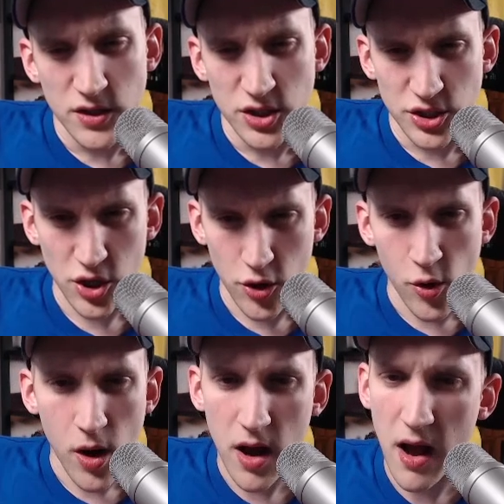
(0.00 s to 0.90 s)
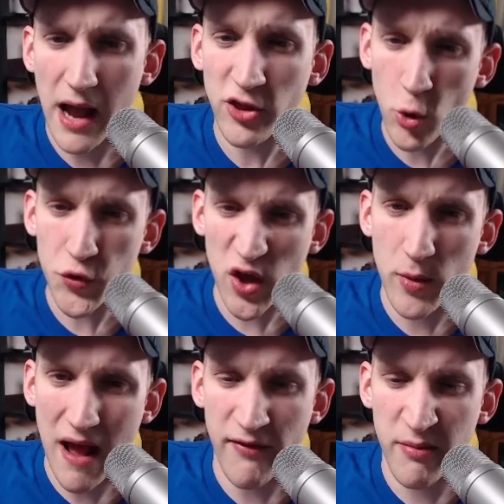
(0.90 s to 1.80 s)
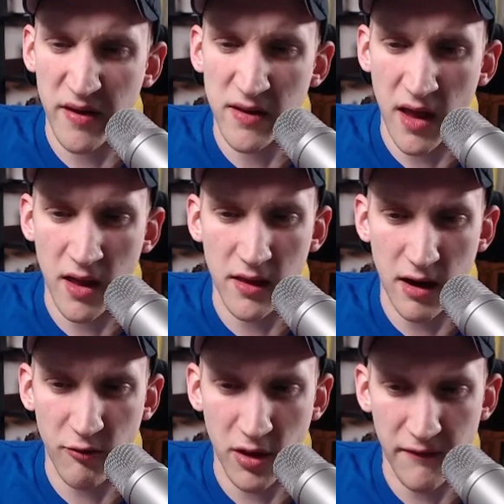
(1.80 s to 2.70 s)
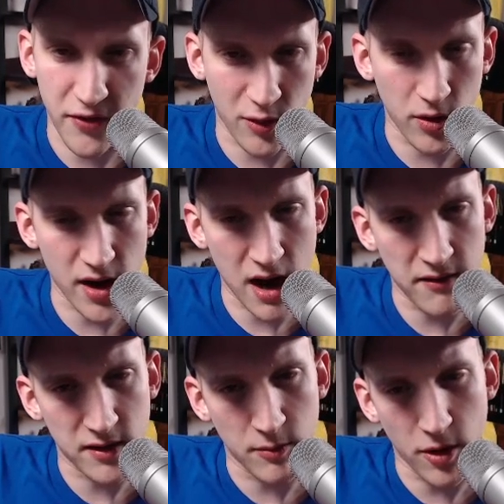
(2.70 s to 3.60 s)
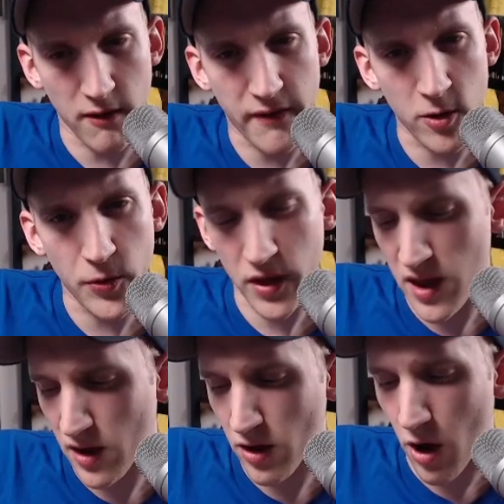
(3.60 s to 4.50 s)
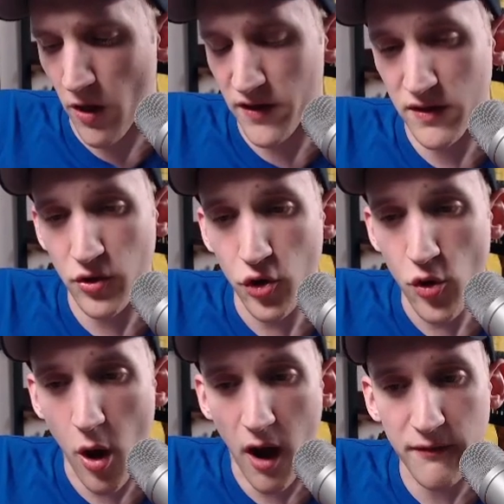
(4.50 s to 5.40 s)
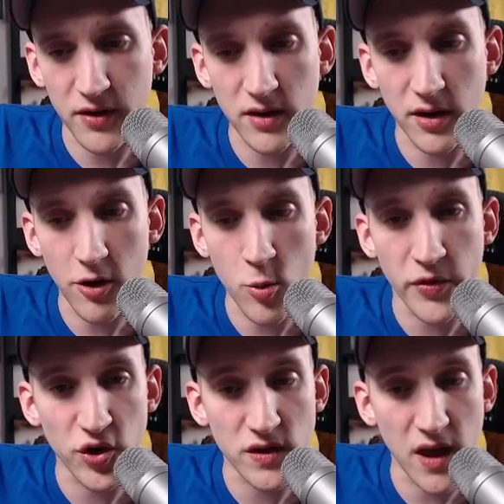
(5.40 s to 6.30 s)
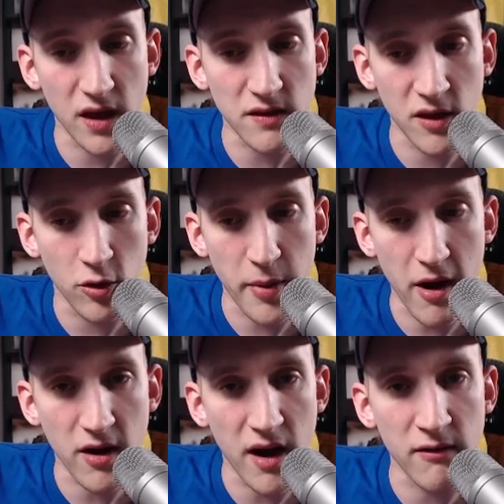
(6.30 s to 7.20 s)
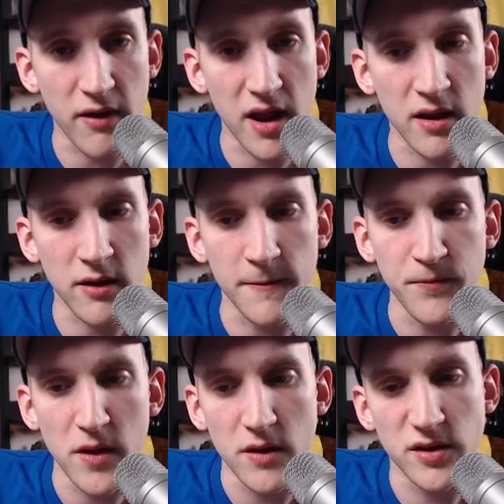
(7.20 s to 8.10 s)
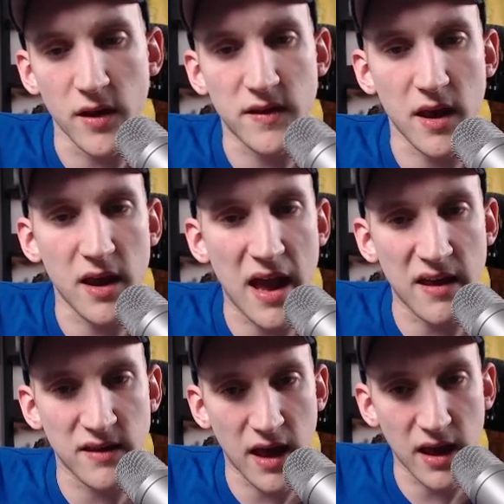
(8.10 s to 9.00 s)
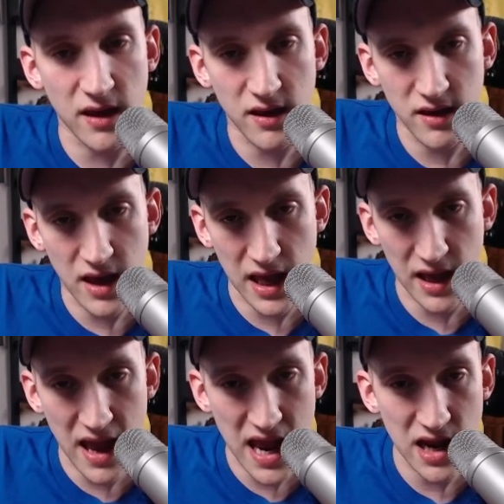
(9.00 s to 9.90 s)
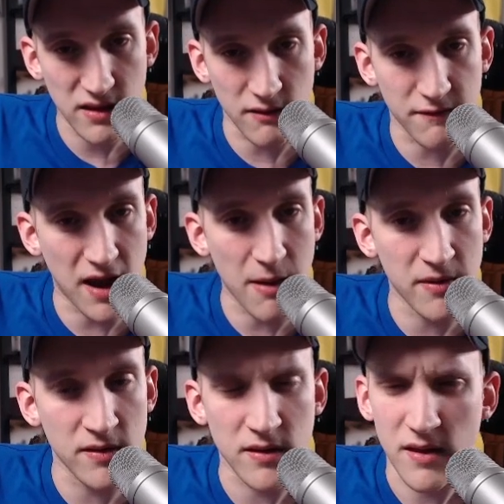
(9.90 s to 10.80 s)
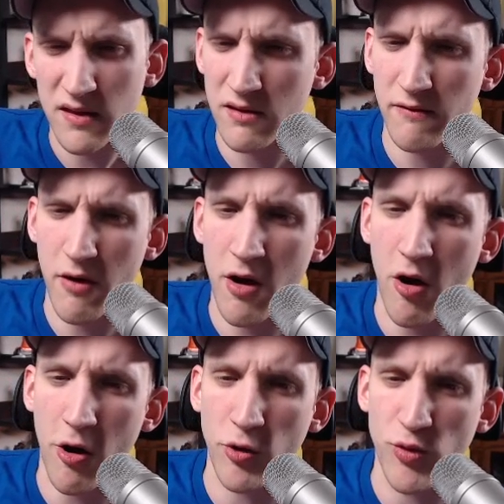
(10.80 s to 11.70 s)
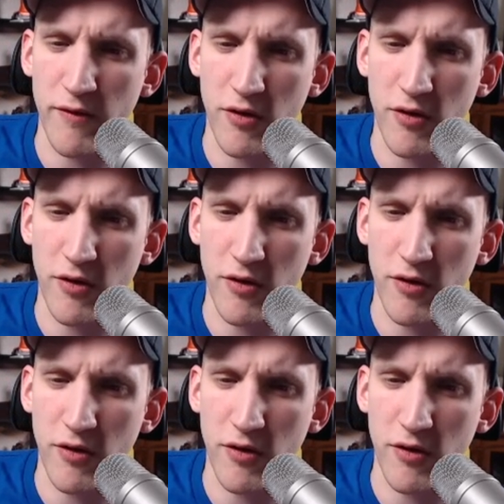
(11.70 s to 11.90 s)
So I don't think we have the best hand, and I really feel like we kind of need to bluff. I don't think he can call us too often here with just like a single pair kind of a hand. So let's say he has like King 8 of diamonds. This is a very hard river